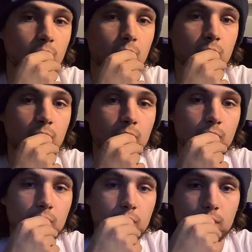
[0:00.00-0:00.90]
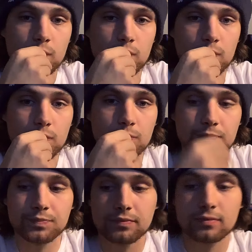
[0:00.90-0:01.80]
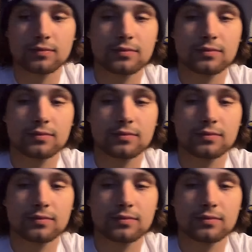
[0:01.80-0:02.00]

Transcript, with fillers: Will likes ice cream. He said that today.